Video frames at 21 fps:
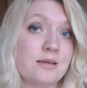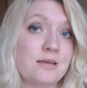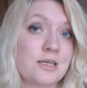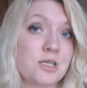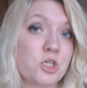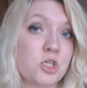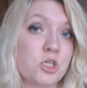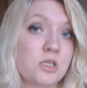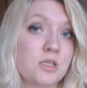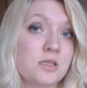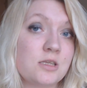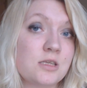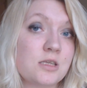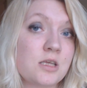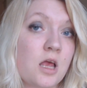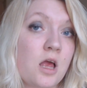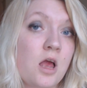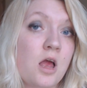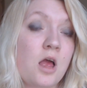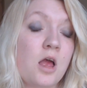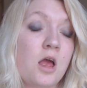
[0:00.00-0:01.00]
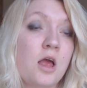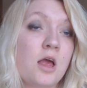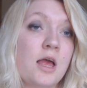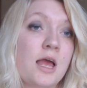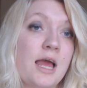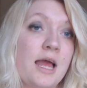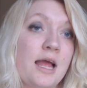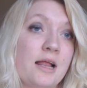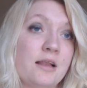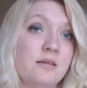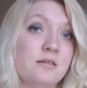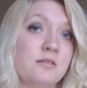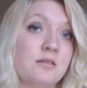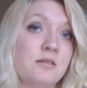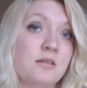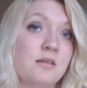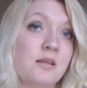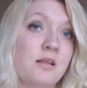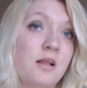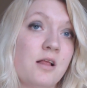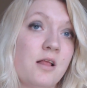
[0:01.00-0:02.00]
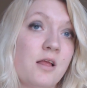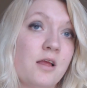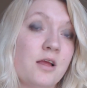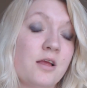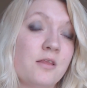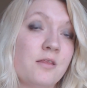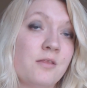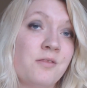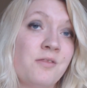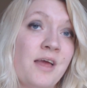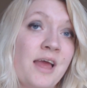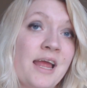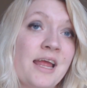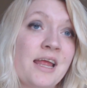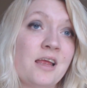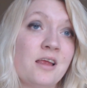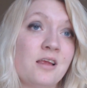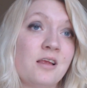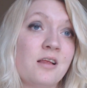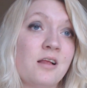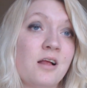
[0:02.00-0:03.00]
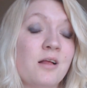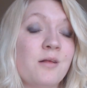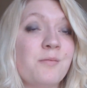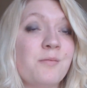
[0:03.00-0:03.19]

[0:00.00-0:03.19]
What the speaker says: conditions, and they